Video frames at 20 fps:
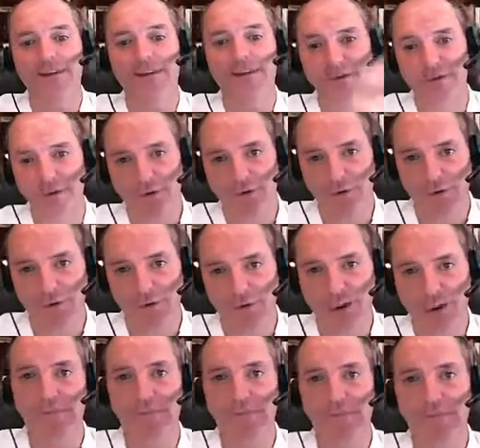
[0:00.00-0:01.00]
So you're
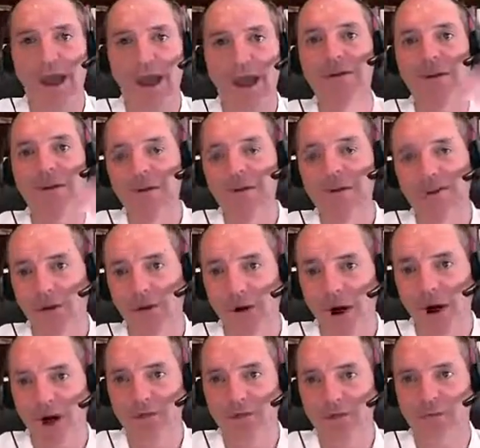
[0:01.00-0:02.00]
creating a map, you're
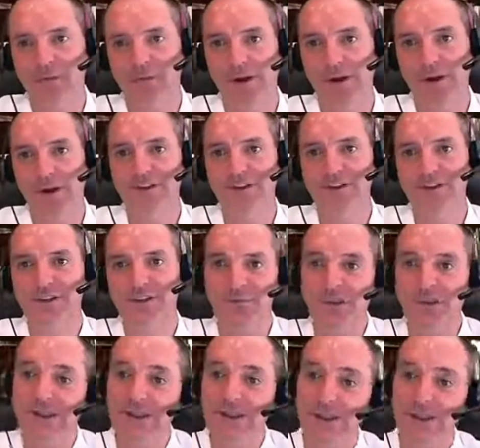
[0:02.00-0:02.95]
authoring what it should be,